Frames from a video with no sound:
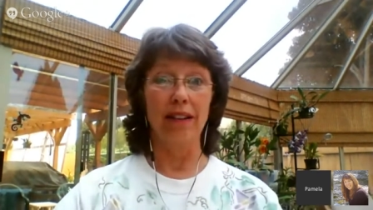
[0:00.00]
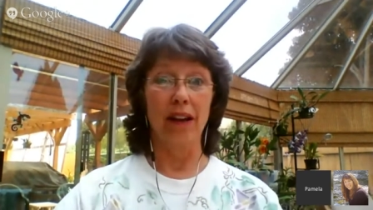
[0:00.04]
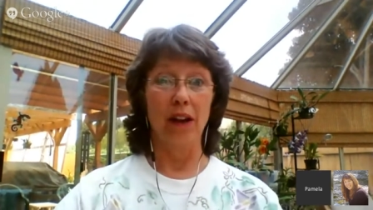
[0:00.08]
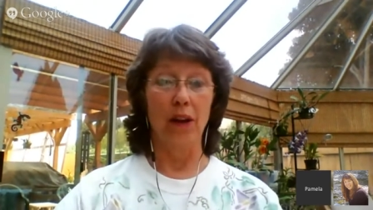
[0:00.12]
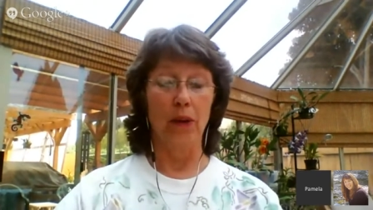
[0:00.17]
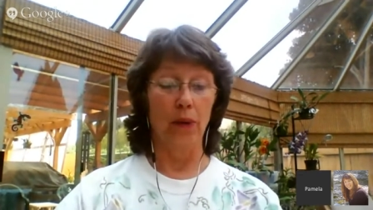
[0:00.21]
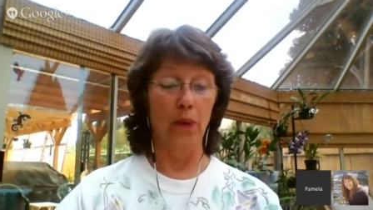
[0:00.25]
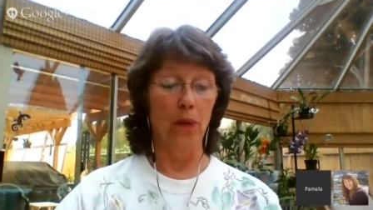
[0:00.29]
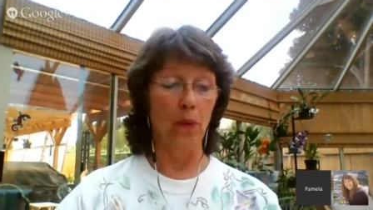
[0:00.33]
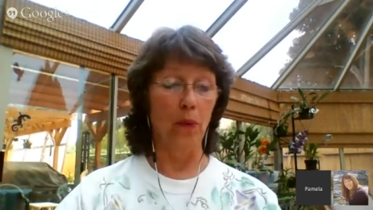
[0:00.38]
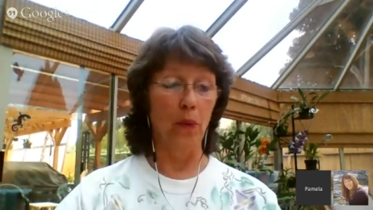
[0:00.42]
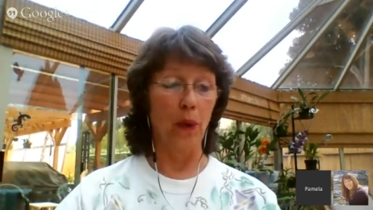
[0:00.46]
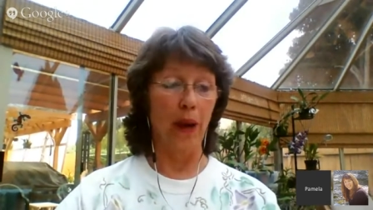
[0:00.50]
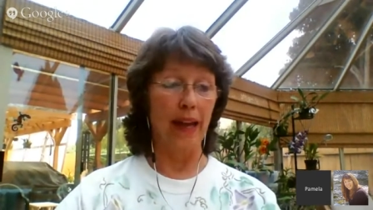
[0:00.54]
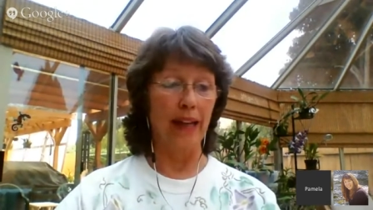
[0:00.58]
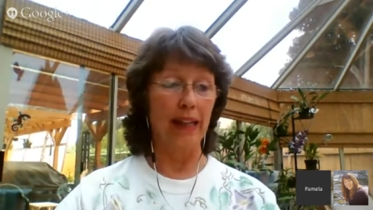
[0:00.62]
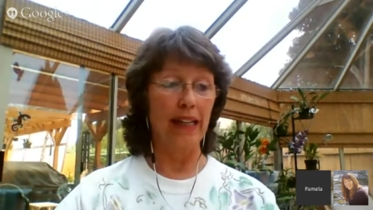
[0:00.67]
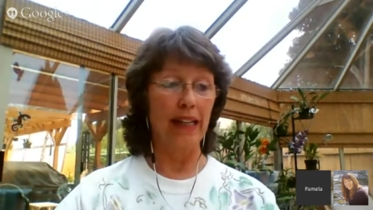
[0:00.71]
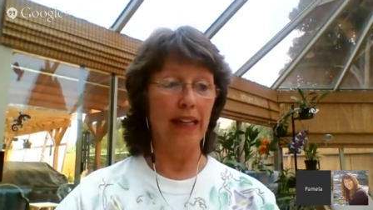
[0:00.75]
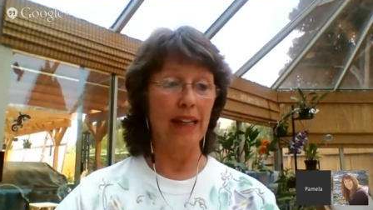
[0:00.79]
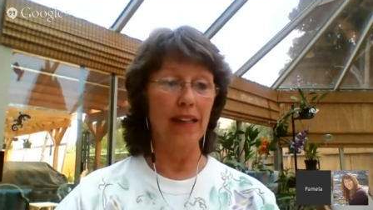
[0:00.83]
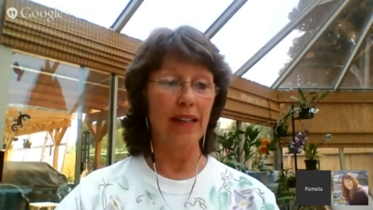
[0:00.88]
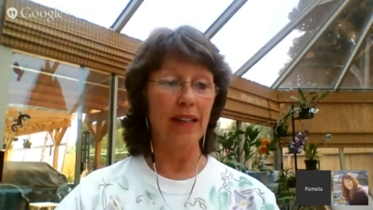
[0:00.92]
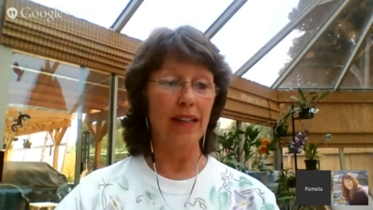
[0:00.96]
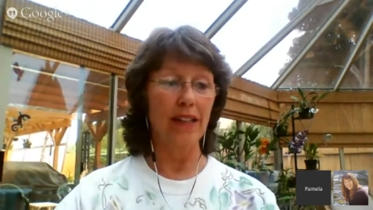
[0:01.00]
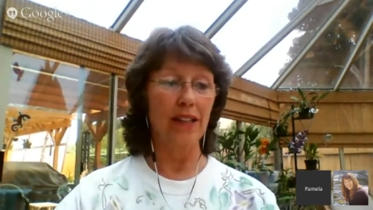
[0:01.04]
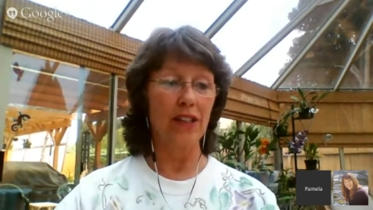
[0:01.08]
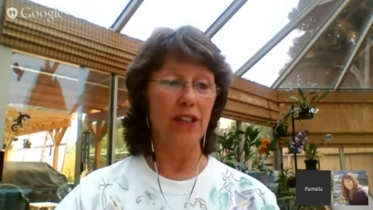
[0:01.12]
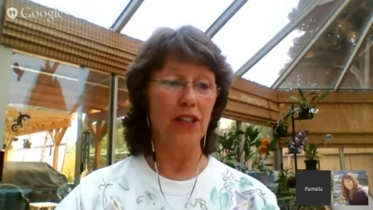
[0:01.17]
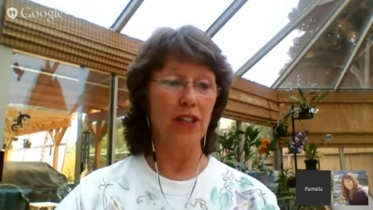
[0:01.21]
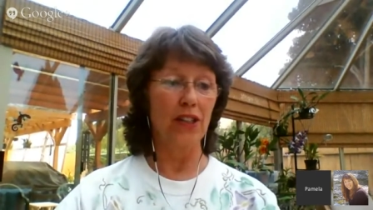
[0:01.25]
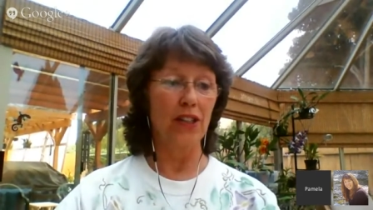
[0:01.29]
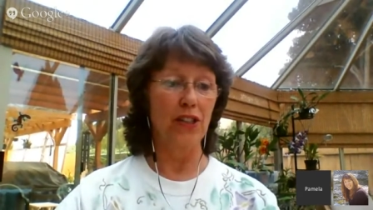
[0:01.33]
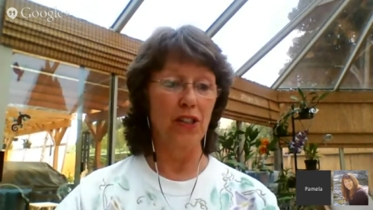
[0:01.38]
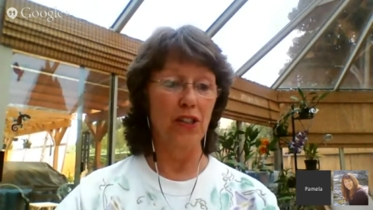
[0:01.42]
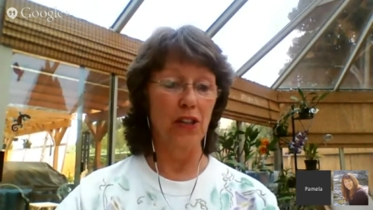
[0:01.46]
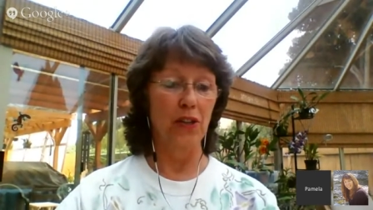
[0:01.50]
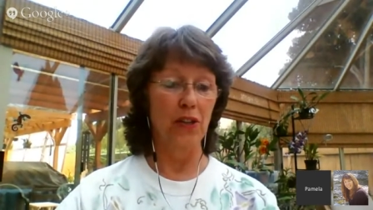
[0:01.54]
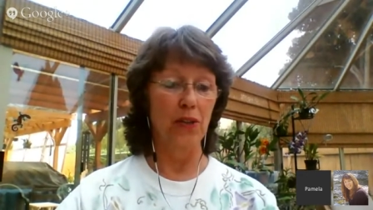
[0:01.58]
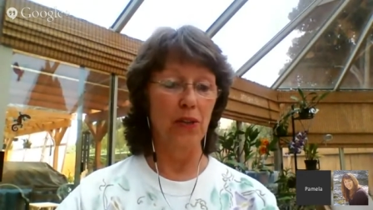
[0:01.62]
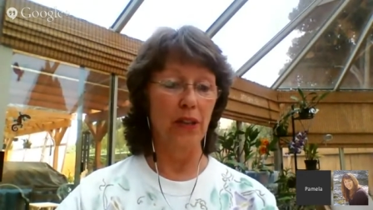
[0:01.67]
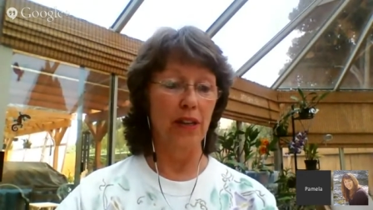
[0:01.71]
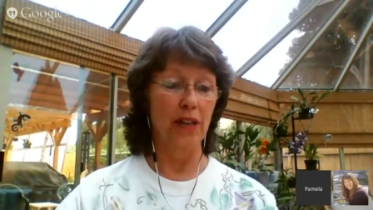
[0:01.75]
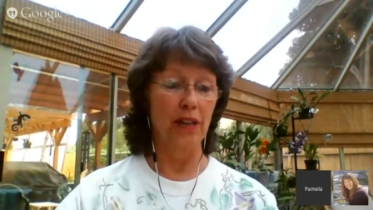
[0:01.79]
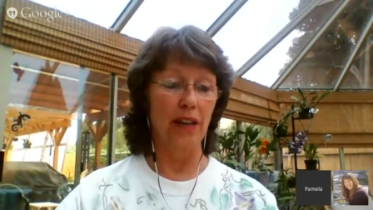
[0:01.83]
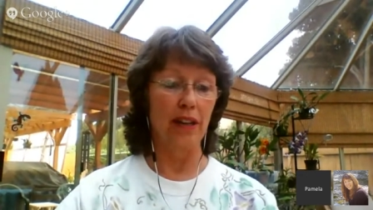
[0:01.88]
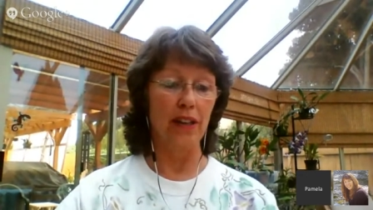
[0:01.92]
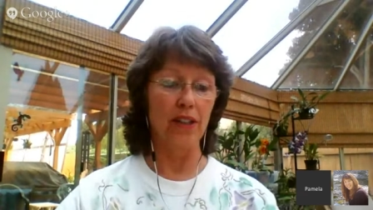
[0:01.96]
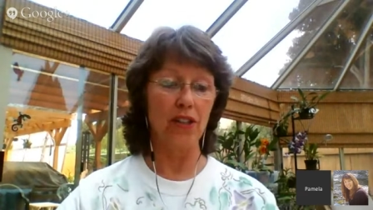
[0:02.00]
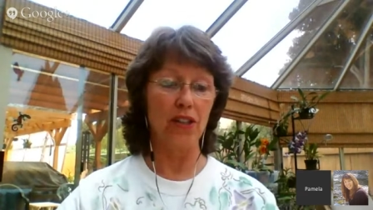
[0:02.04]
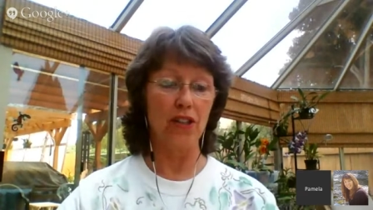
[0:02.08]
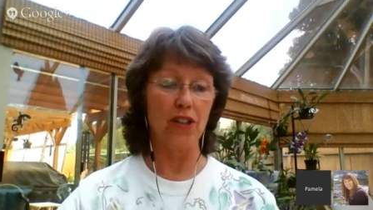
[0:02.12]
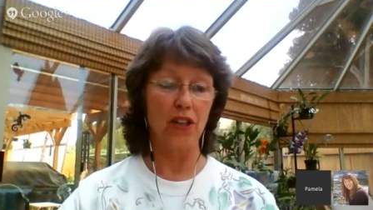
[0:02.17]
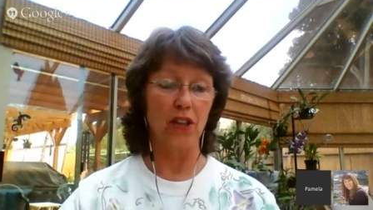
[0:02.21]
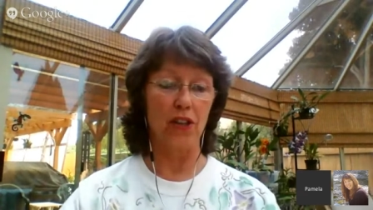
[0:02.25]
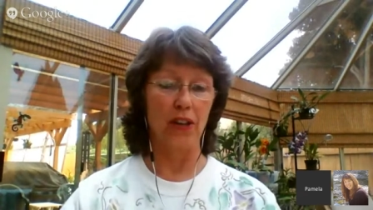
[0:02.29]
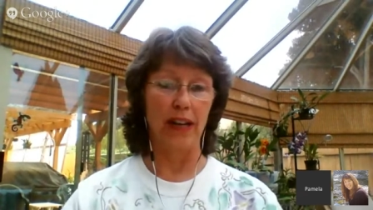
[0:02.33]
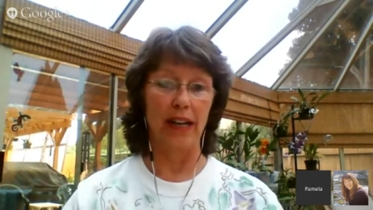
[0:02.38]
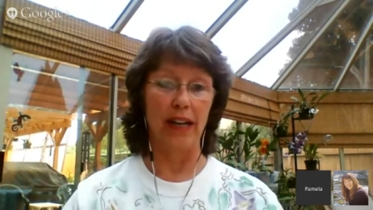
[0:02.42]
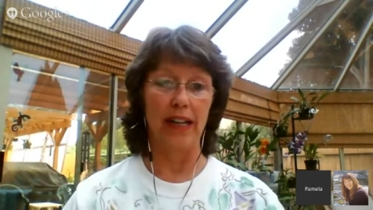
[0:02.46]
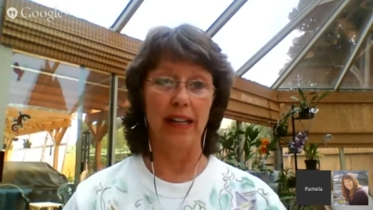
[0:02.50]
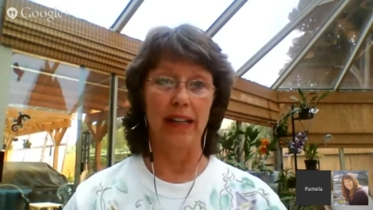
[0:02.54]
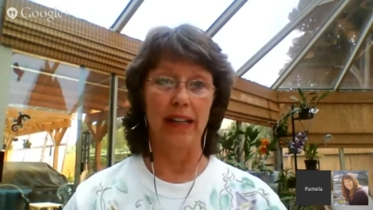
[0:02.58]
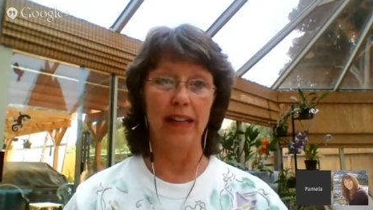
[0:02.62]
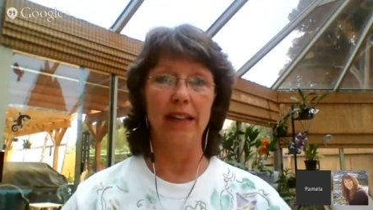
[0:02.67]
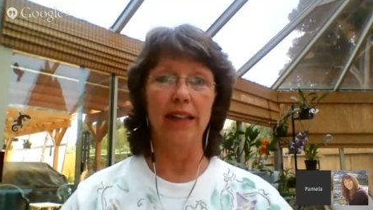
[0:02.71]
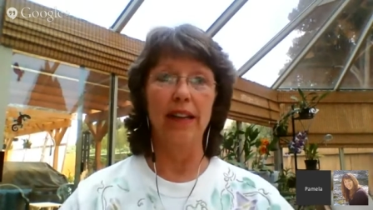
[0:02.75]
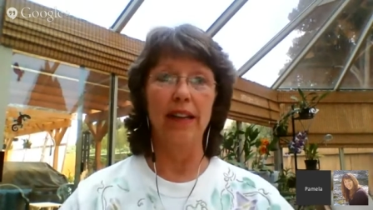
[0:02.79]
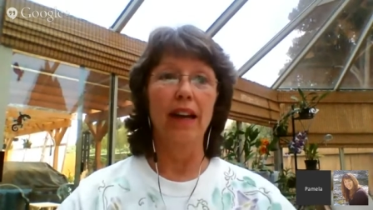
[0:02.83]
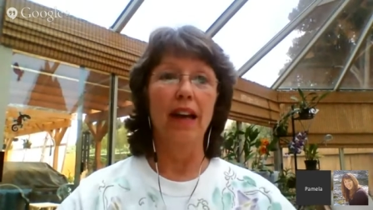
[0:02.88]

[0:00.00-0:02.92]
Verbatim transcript: ready to do the next training.